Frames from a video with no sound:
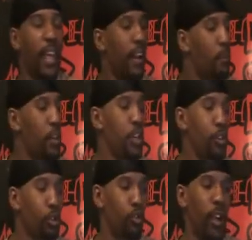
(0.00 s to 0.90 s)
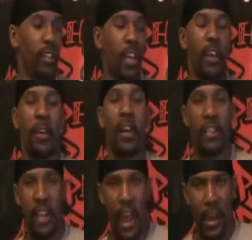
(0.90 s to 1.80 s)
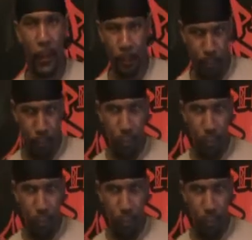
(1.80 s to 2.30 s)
That'll be huge right there. Now,